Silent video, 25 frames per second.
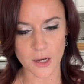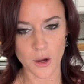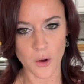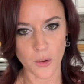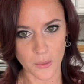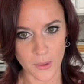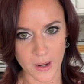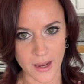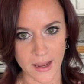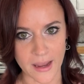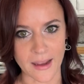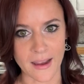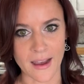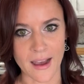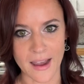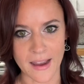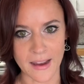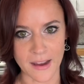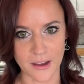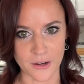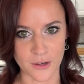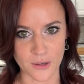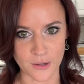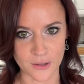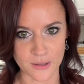Okay, I
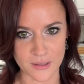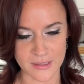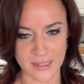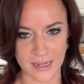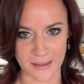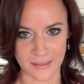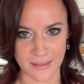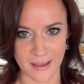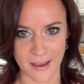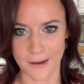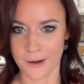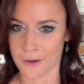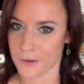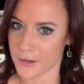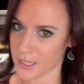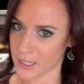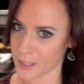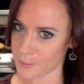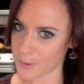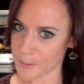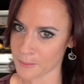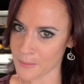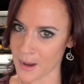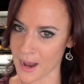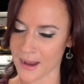understand that. Now keep
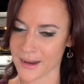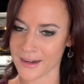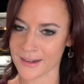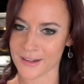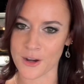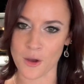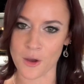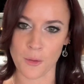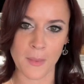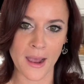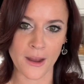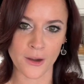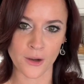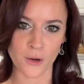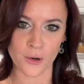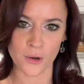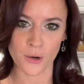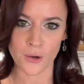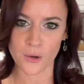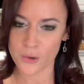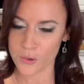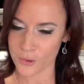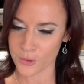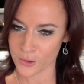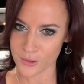in mind, no matter
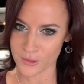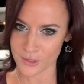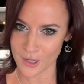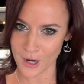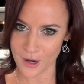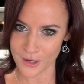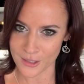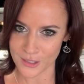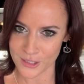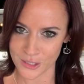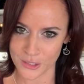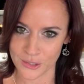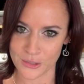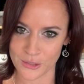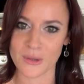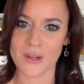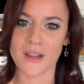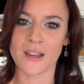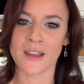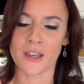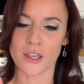who you talk to,